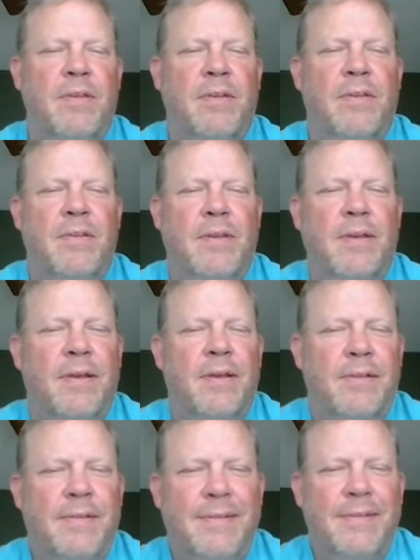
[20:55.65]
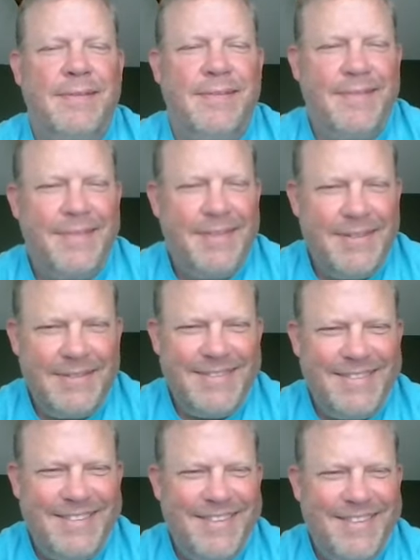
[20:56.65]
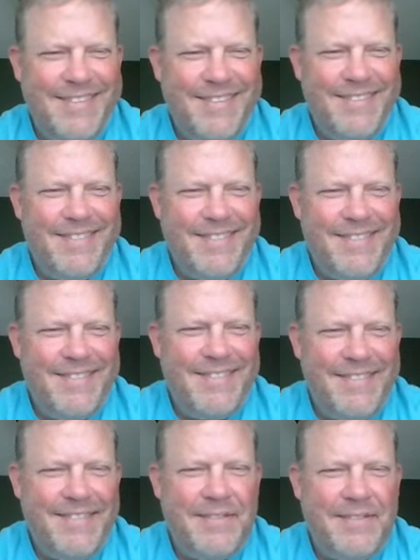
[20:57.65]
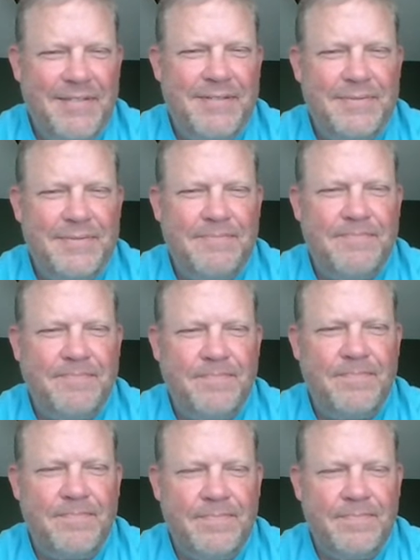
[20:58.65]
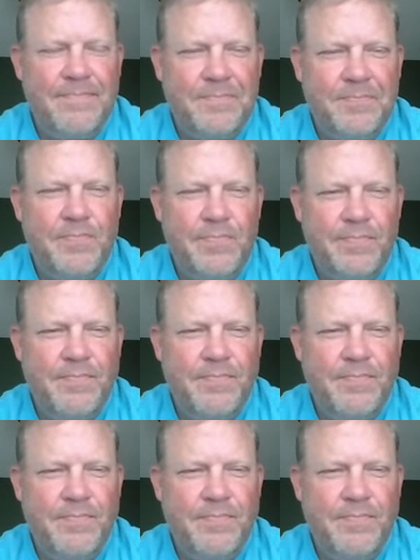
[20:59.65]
(silent)